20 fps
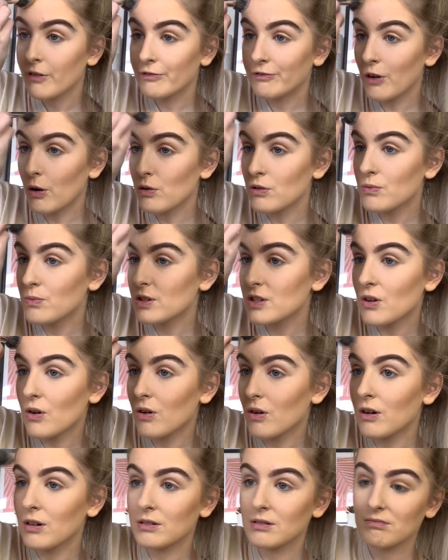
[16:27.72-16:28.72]
Phone was
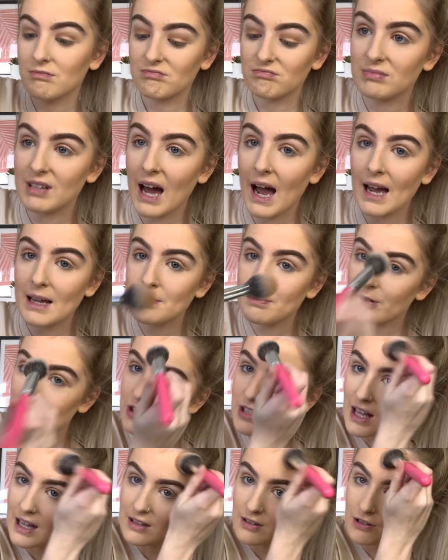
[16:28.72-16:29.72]
on
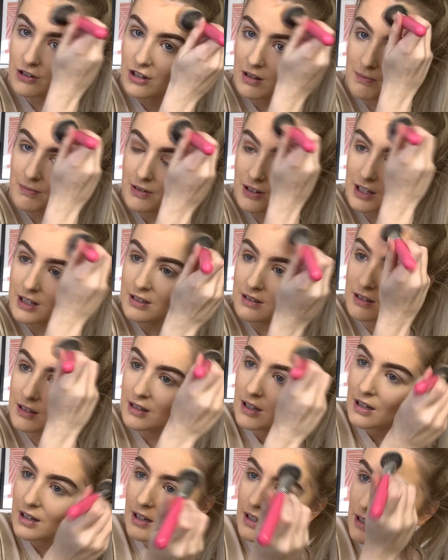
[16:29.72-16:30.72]
9% or something,
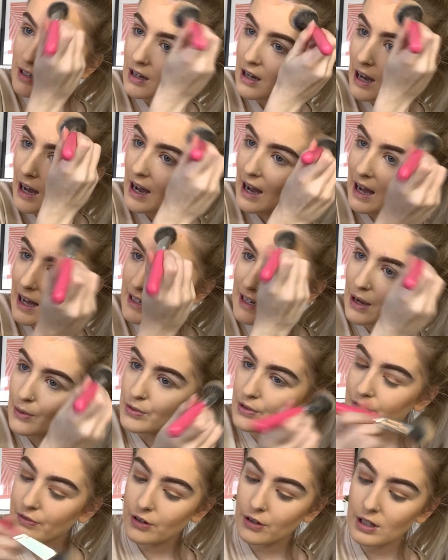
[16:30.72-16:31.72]
and I
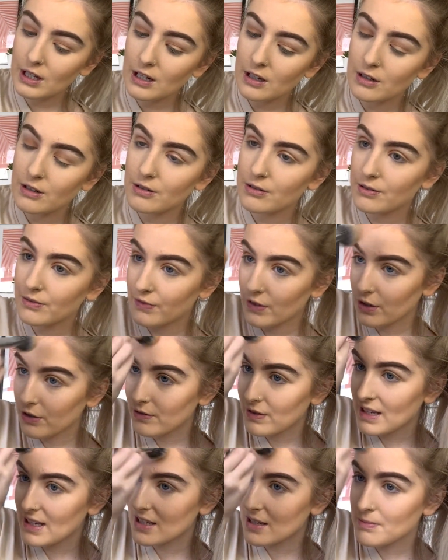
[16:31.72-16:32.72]
was fully clothed, full
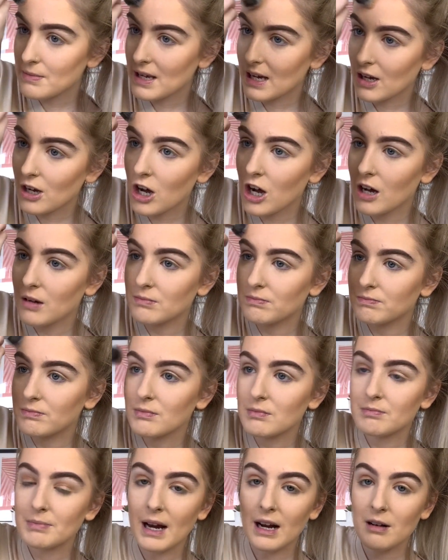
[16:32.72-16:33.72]
face of makeup.
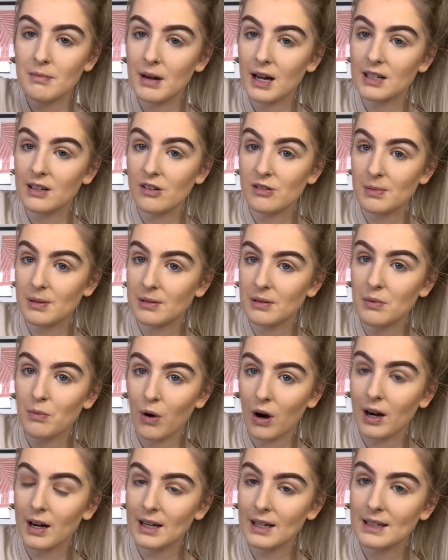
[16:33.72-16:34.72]
Bearing in mind I was meant to be
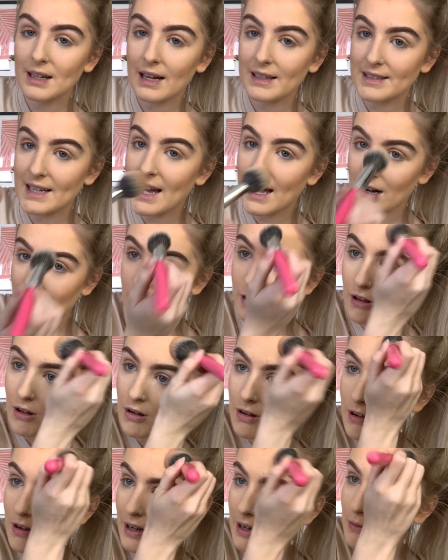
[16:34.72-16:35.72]
working at 10
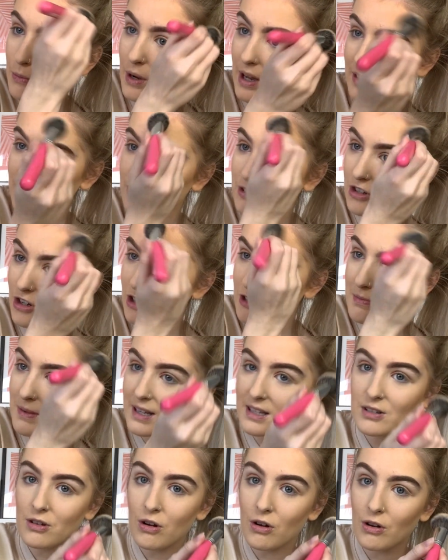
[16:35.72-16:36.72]
o'clock with 2
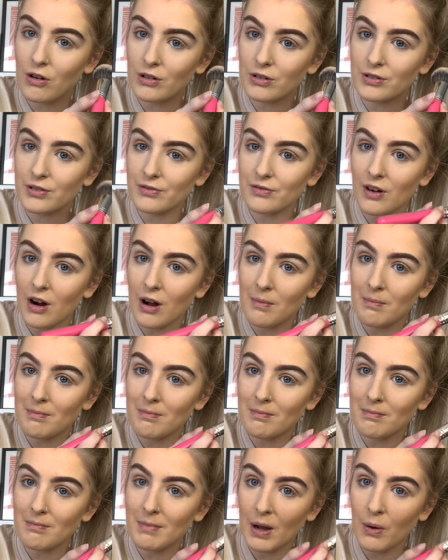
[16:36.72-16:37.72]
missed calls
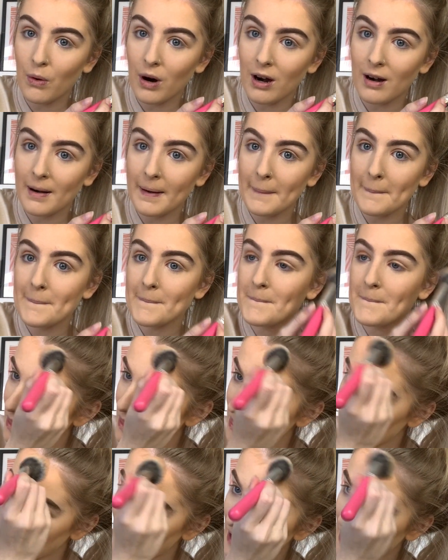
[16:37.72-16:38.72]
from my work.
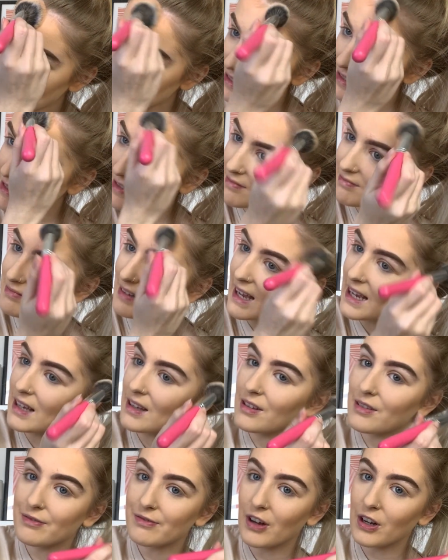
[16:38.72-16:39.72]
That is like
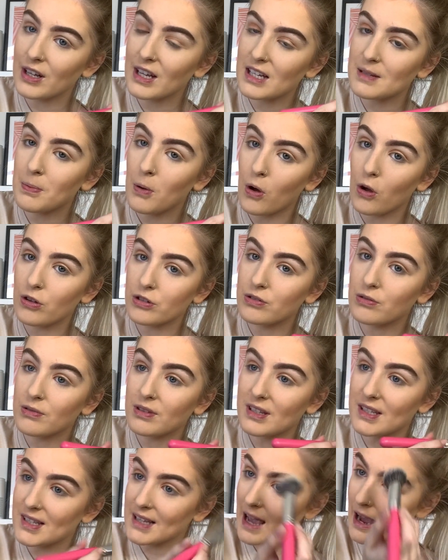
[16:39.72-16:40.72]
the funniest but also the
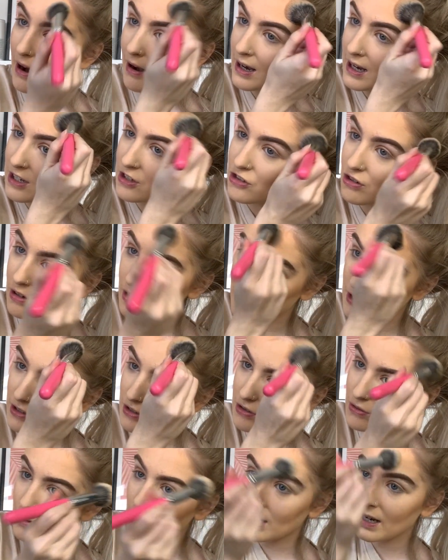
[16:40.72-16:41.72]
scariest drunkest
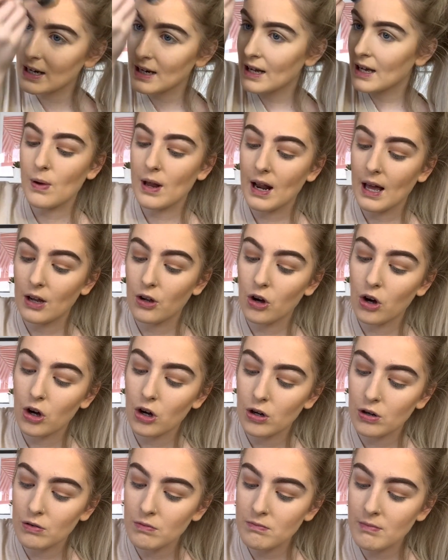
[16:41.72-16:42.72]
story. When I got
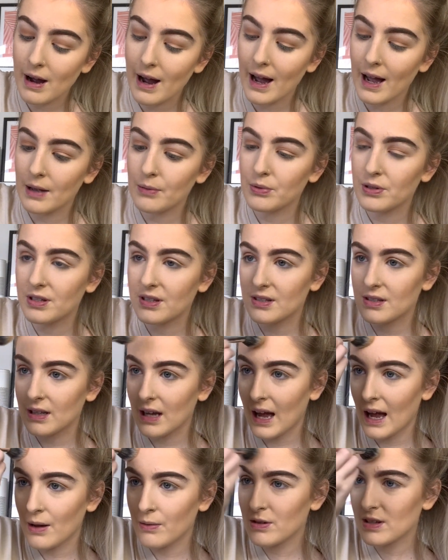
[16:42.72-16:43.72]
home, I was
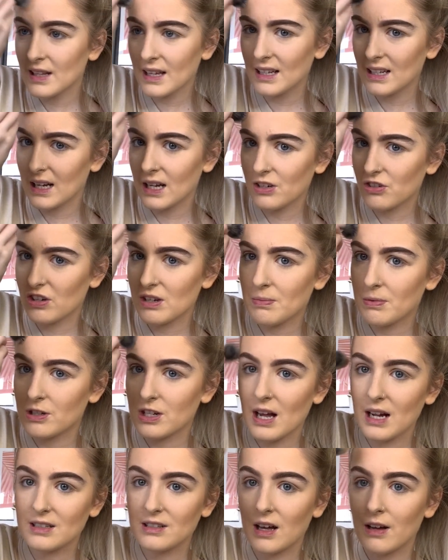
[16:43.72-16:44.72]
like literally
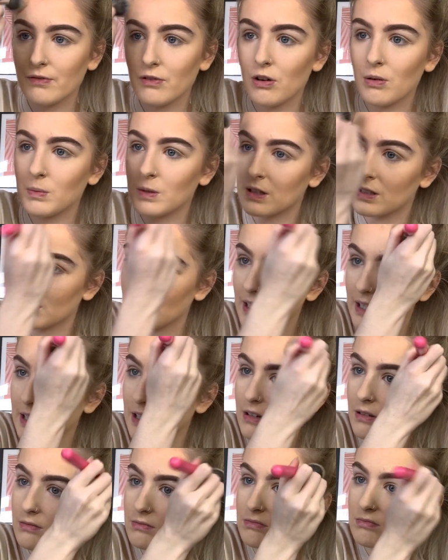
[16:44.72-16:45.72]
projectile vomiting
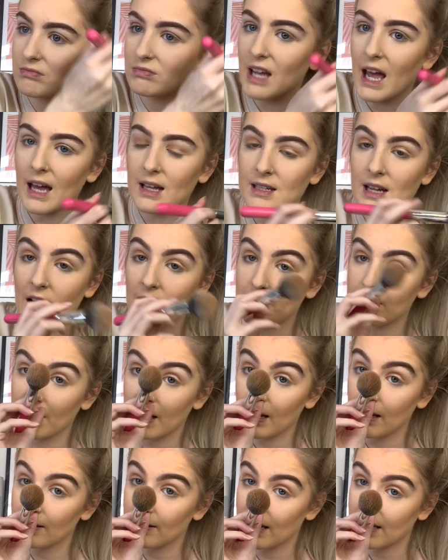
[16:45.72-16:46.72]
like 10 times.
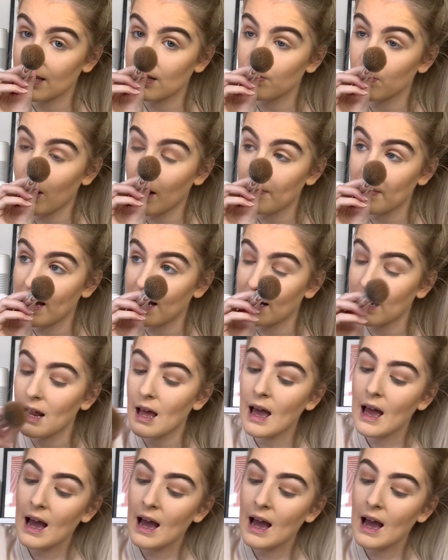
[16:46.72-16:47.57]
Like, this is what I mean.